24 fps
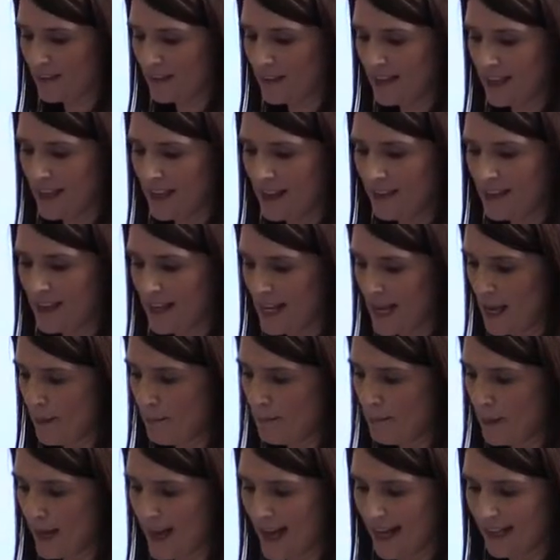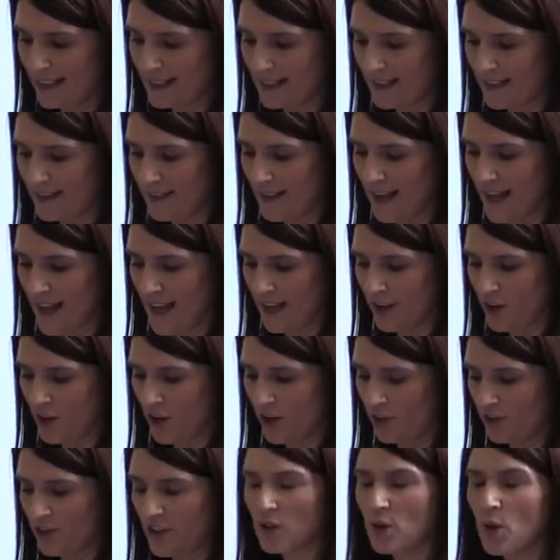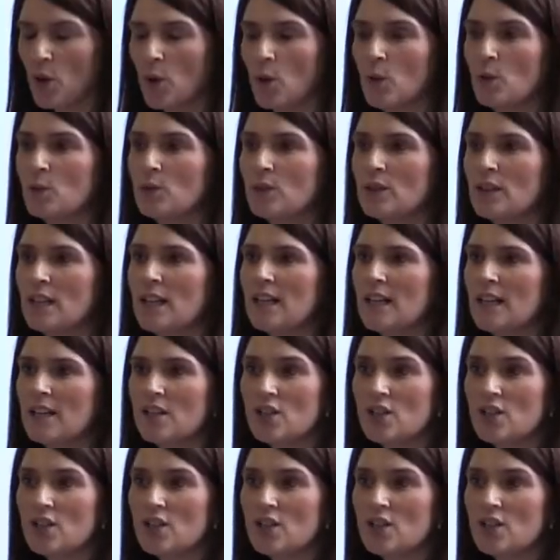the impact then of their own